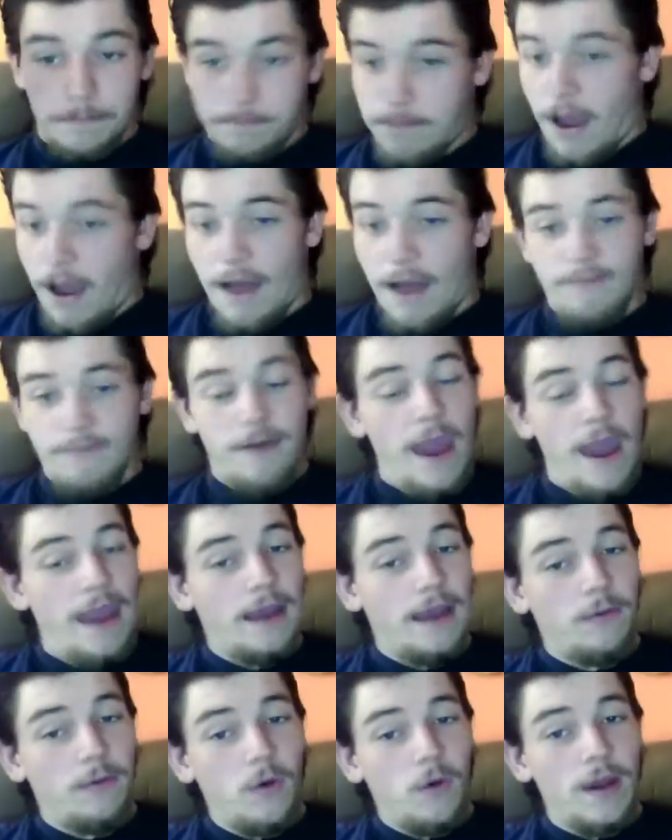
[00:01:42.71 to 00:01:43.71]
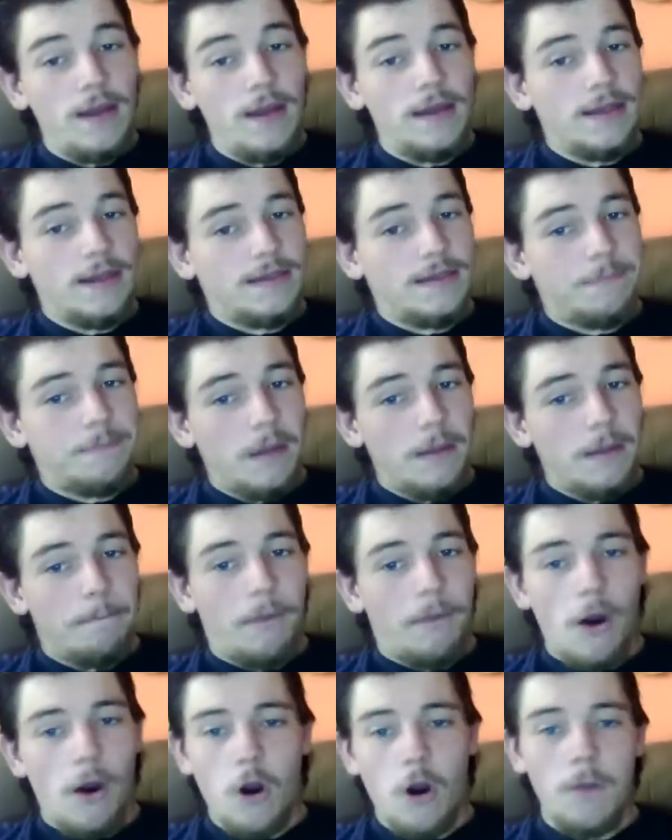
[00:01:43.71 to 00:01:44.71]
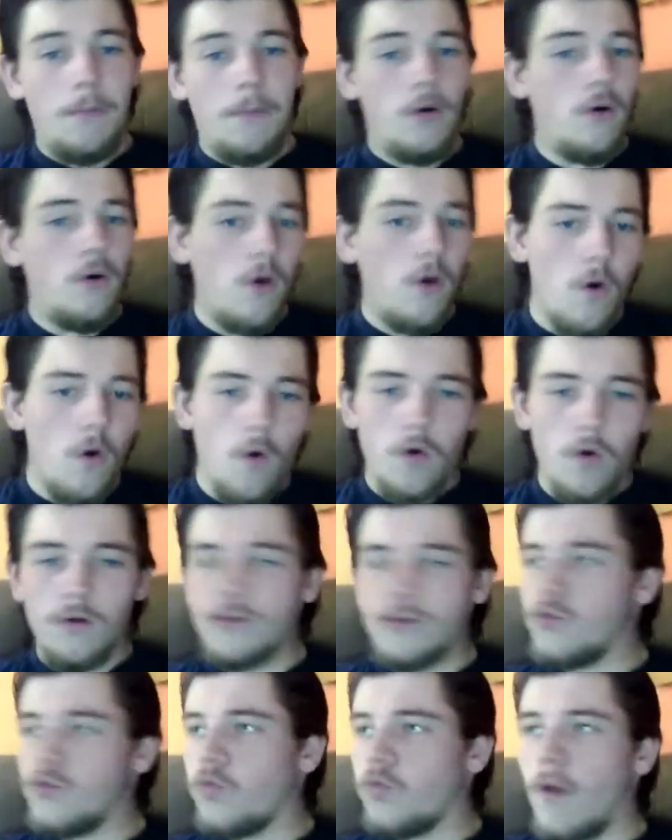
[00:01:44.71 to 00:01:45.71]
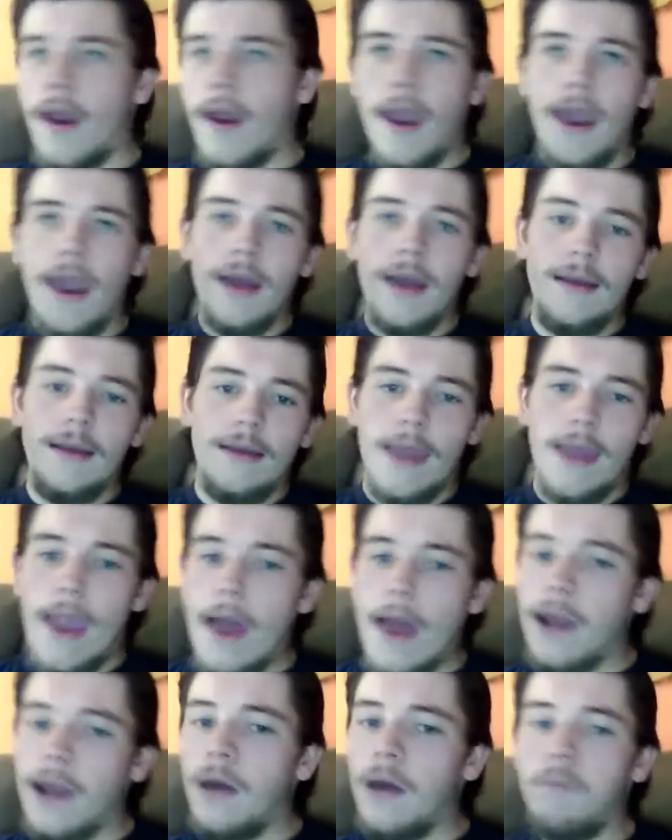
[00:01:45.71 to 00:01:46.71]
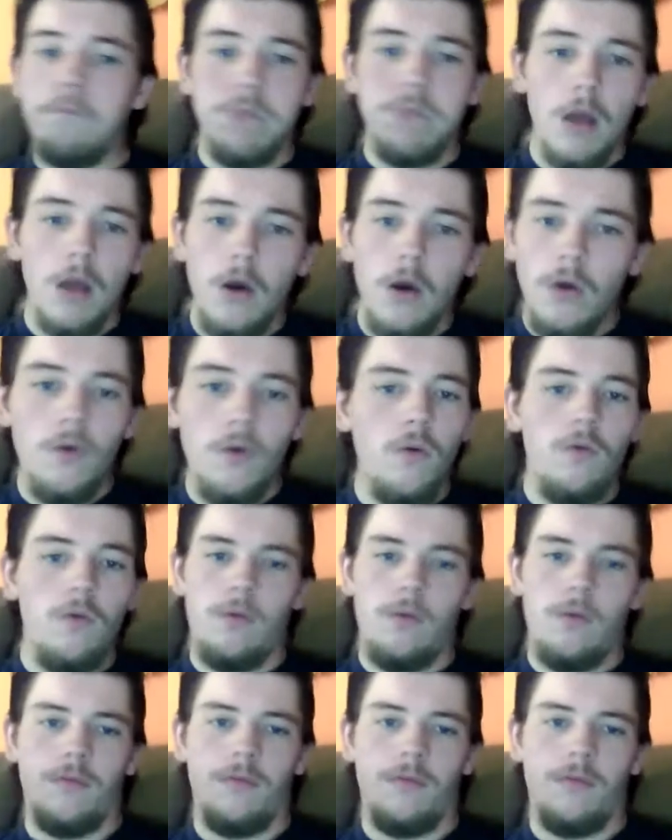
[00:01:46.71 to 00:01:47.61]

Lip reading: I've had weed that's been purple, orange, red, yellow, blue.